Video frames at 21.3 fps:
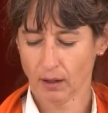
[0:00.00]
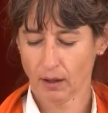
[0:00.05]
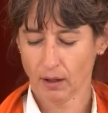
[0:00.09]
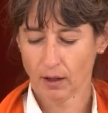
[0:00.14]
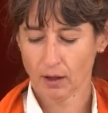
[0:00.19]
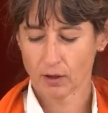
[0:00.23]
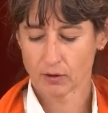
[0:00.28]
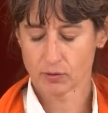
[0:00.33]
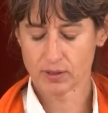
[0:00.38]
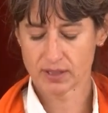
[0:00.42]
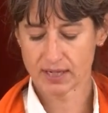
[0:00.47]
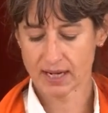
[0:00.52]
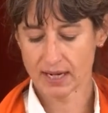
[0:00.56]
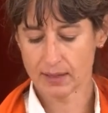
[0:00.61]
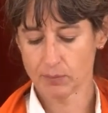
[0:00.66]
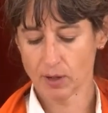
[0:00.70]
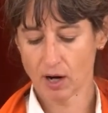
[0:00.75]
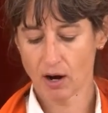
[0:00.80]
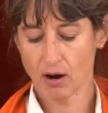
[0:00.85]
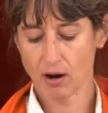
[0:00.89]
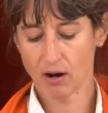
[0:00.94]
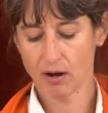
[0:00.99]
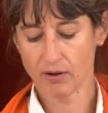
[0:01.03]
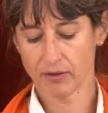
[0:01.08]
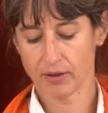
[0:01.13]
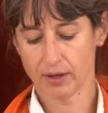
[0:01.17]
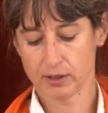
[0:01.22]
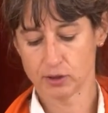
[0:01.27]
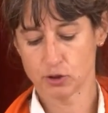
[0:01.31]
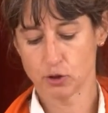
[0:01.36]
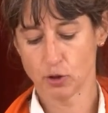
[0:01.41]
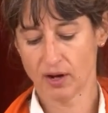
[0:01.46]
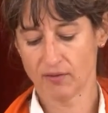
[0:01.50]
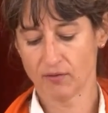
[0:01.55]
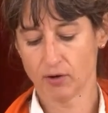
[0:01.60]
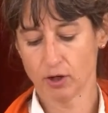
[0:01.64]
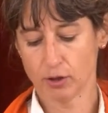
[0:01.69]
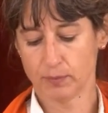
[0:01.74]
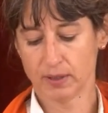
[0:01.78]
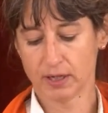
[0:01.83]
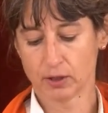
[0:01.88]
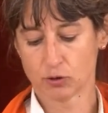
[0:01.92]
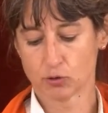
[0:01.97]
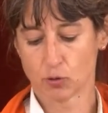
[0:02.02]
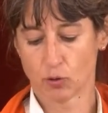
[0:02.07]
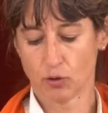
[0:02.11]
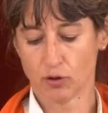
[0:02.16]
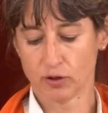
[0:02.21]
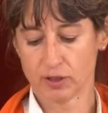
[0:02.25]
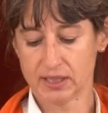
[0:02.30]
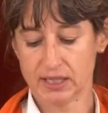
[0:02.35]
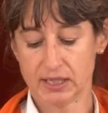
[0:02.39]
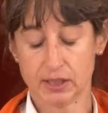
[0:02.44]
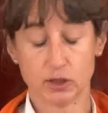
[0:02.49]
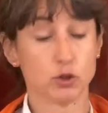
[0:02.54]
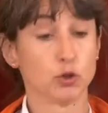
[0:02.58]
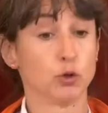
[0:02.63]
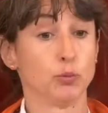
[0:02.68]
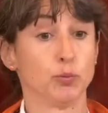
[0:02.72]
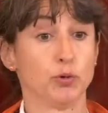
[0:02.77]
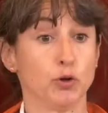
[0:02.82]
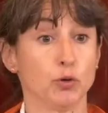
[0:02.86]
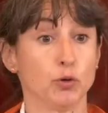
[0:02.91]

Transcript: So it can be hard then to avoid being drawn into pure